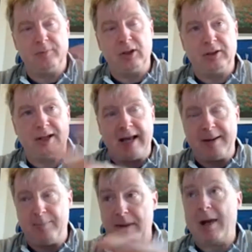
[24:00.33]
lay
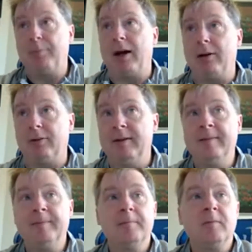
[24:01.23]
that map out,
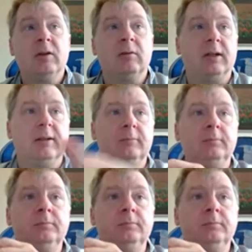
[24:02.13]
right?